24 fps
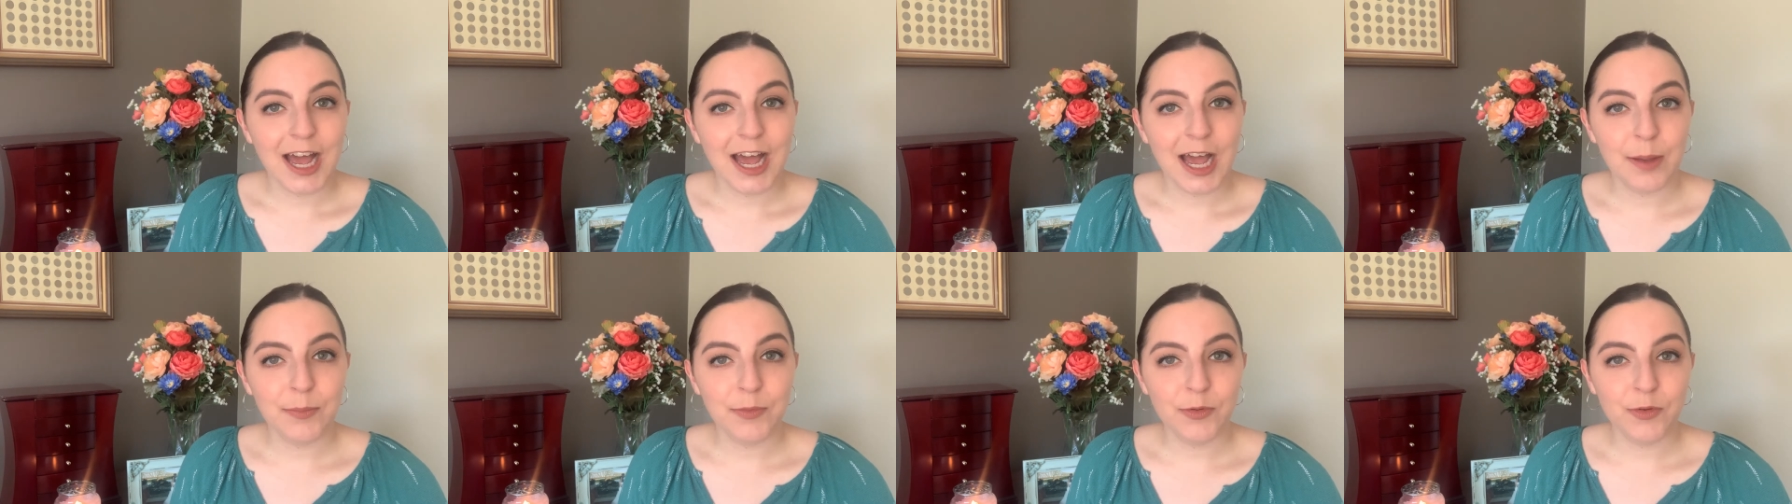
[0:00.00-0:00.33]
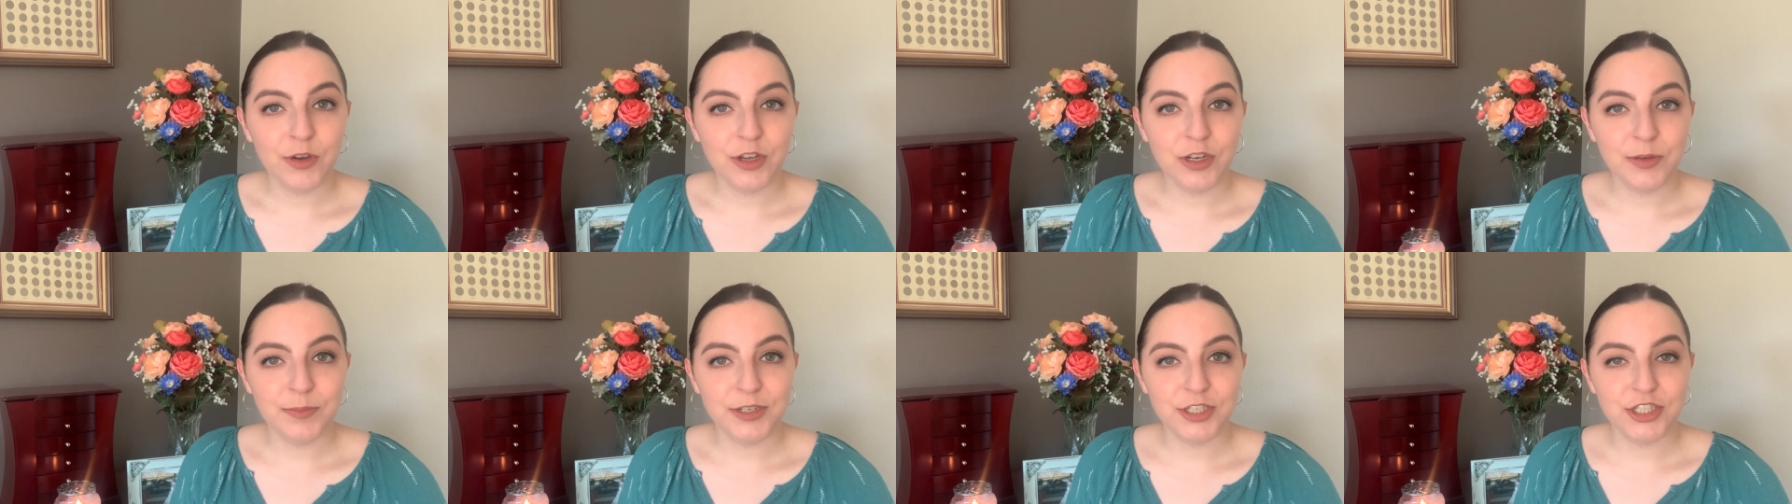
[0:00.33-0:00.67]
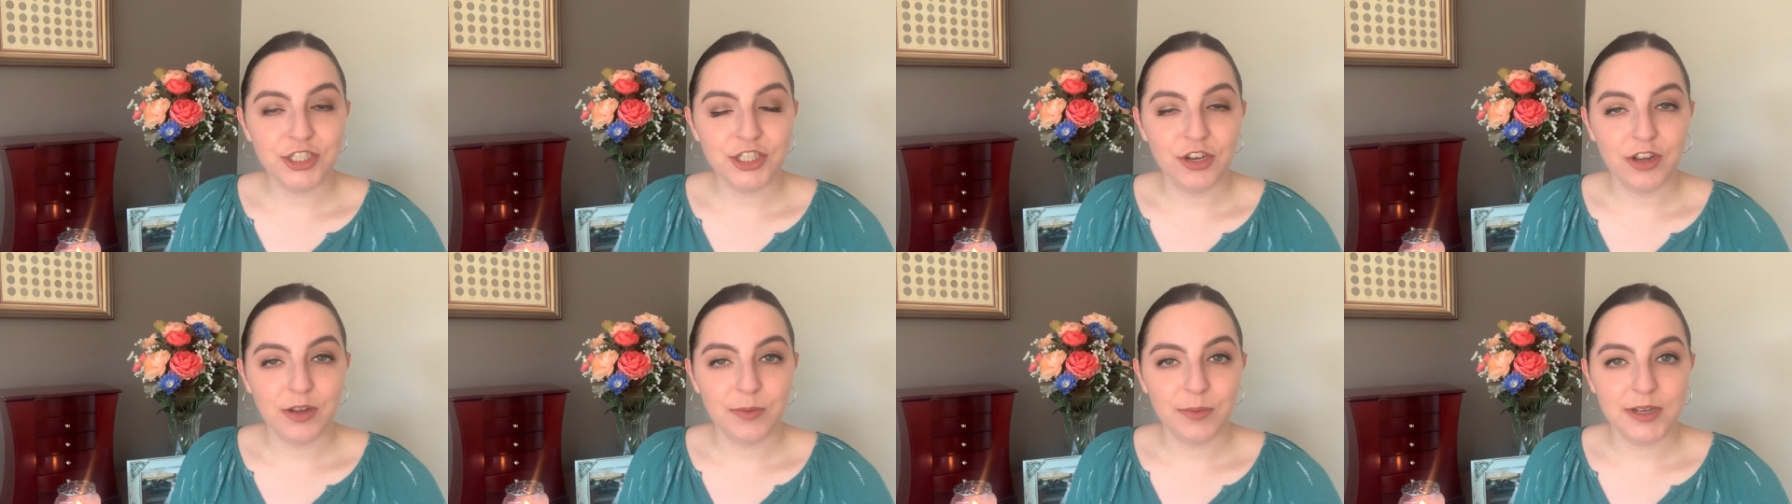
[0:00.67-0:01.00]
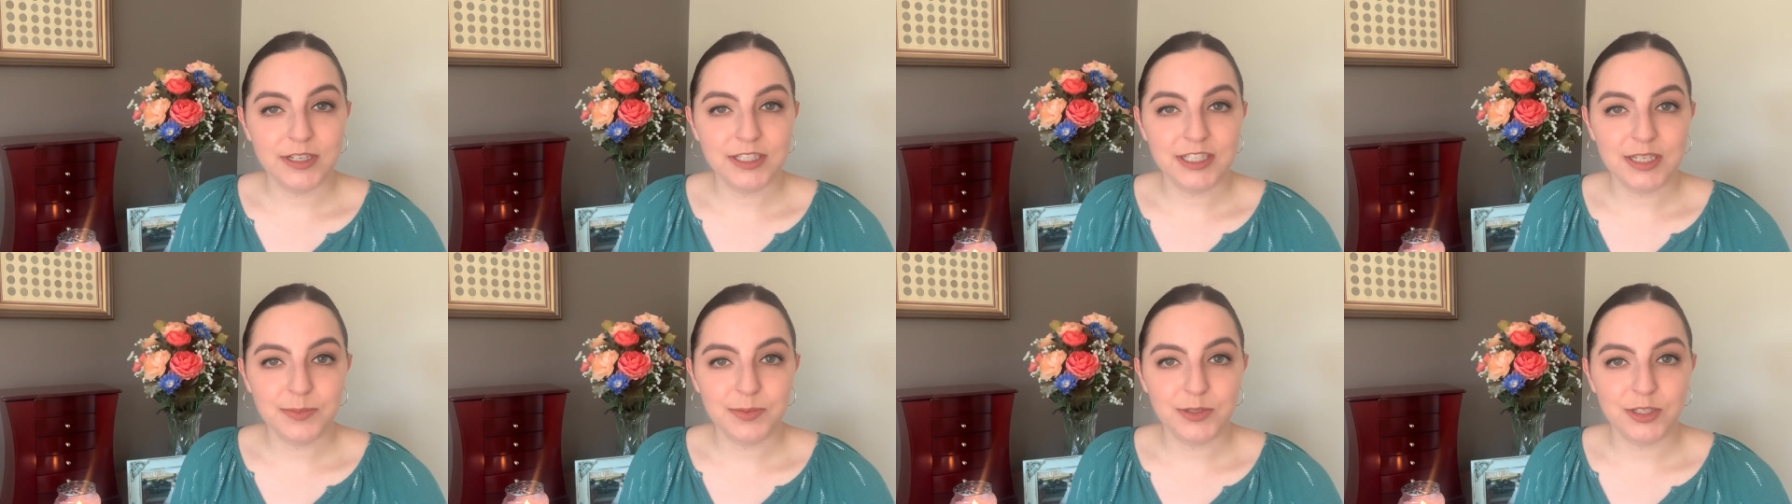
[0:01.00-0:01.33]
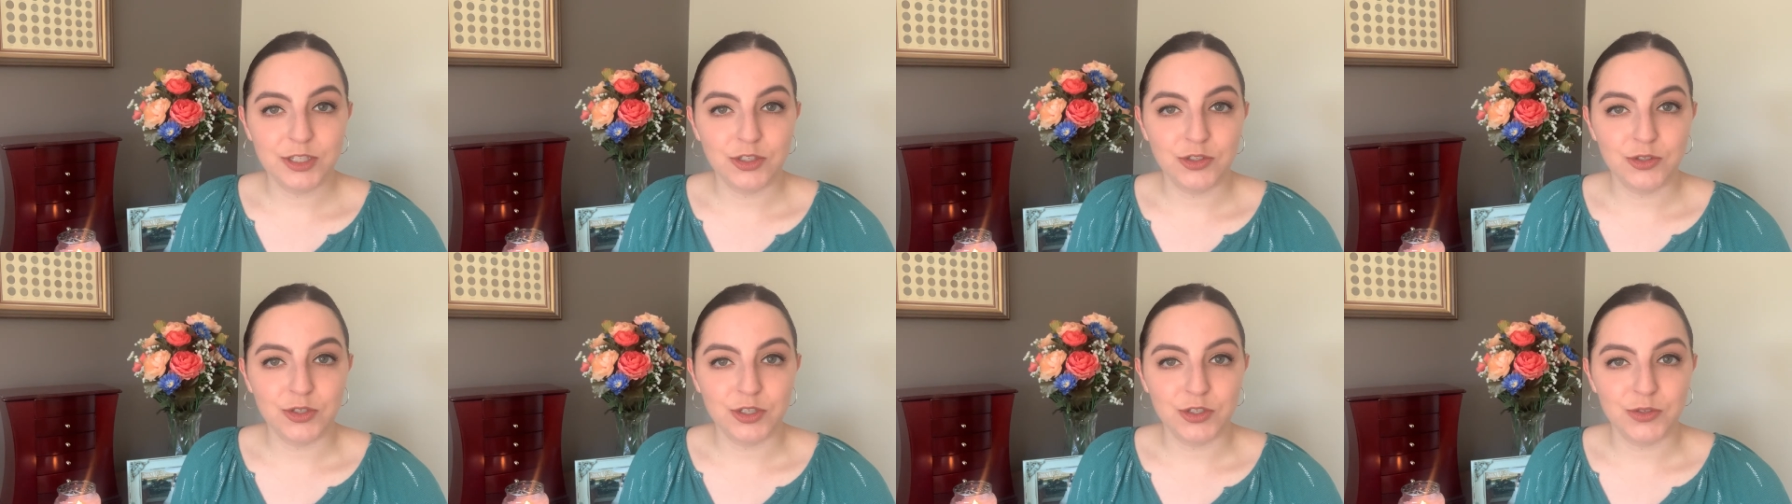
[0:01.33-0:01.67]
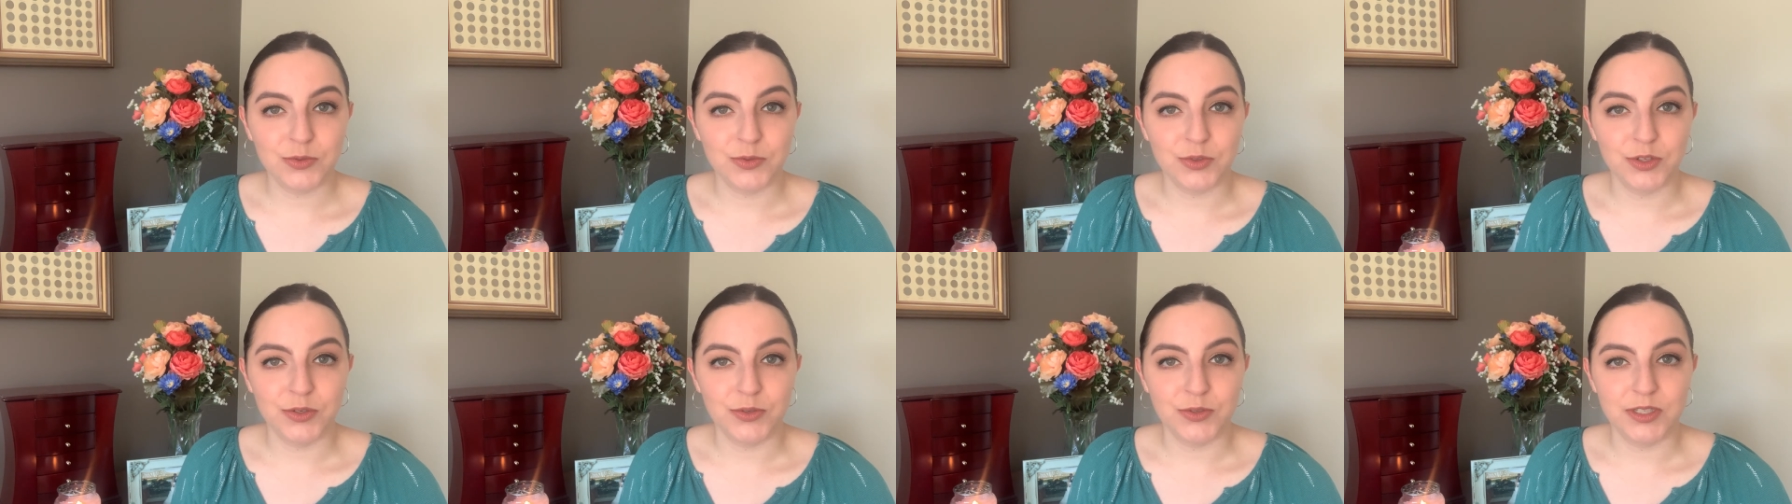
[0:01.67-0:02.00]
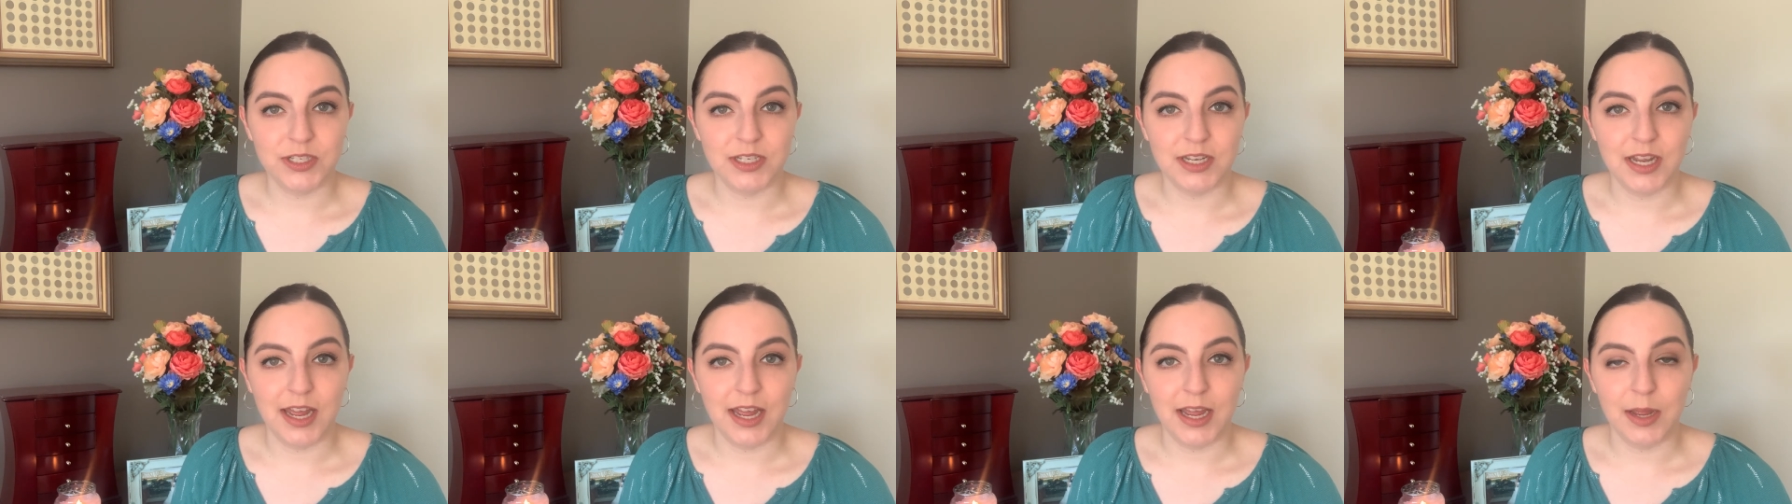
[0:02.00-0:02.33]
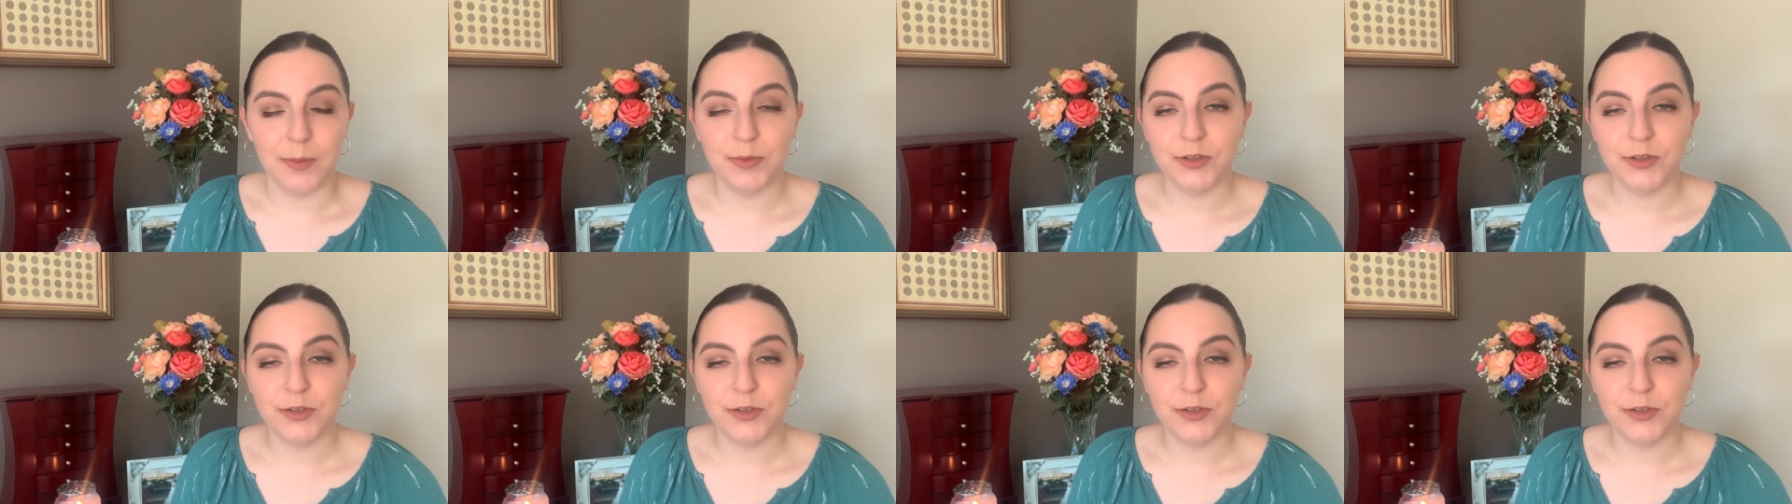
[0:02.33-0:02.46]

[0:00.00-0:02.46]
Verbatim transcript: I'm going to be sharing my tips and tricks with you today,